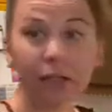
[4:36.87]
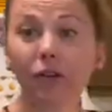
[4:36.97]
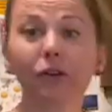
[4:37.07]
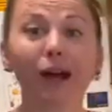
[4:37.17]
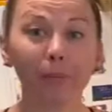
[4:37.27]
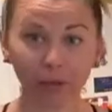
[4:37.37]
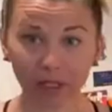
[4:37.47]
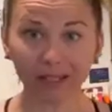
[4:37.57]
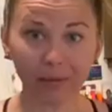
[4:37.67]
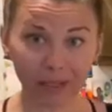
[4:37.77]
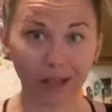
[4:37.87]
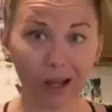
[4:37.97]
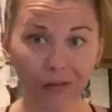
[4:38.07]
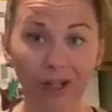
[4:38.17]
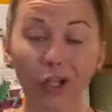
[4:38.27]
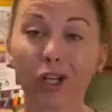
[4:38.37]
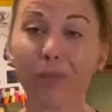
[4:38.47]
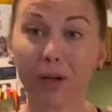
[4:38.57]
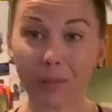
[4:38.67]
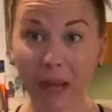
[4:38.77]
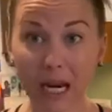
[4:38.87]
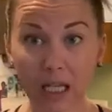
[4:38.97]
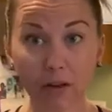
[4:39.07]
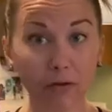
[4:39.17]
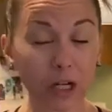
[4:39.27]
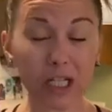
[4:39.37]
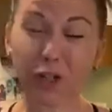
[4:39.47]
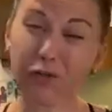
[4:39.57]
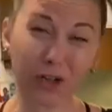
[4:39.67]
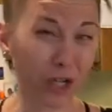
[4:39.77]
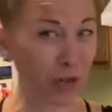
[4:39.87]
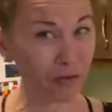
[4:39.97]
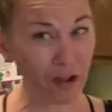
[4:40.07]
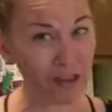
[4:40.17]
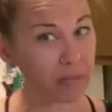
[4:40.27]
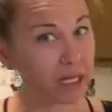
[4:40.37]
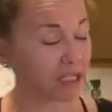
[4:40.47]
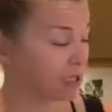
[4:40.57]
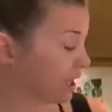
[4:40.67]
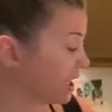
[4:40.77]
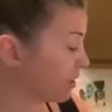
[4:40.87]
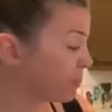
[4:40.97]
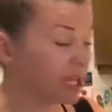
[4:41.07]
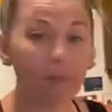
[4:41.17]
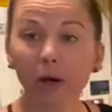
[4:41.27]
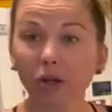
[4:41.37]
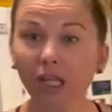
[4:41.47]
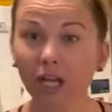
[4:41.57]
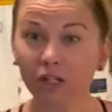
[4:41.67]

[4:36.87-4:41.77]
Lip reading: You're not putting them in the oven. You're gonna put it back in the freezer for another 5 minutes to let the peanut butter layer